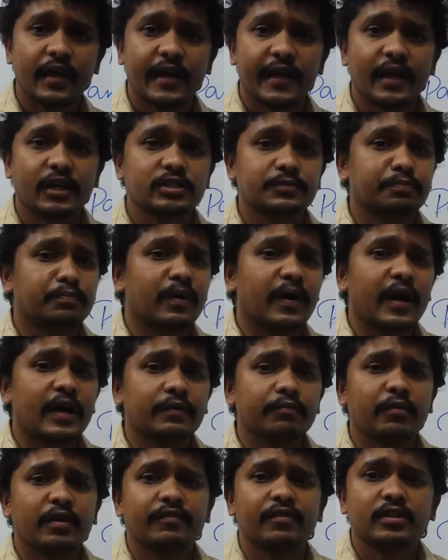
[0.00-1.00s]
it's
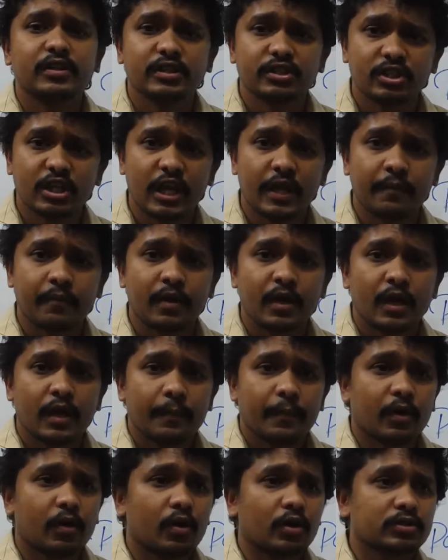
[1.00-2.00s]
burned me with shame,
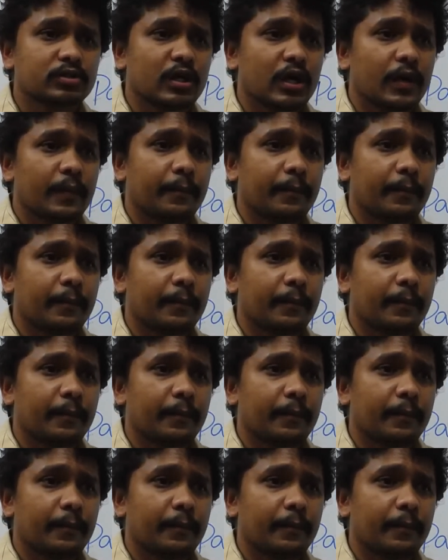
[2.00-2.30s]
because